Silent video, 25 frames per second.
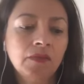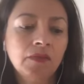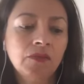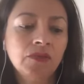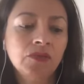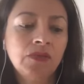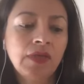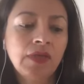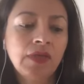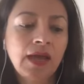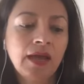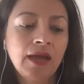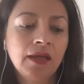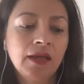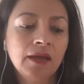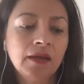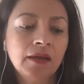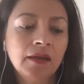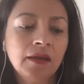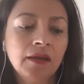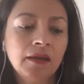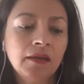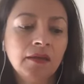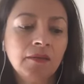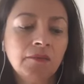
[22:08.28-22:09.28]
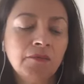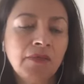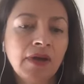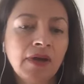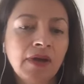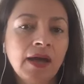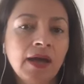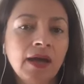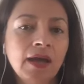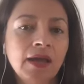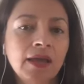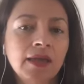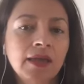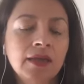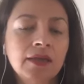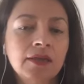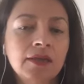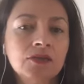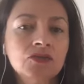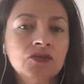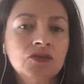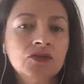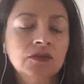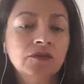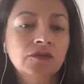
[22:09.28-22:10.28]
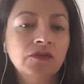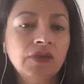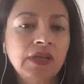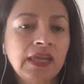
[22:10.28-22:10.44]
that my sort of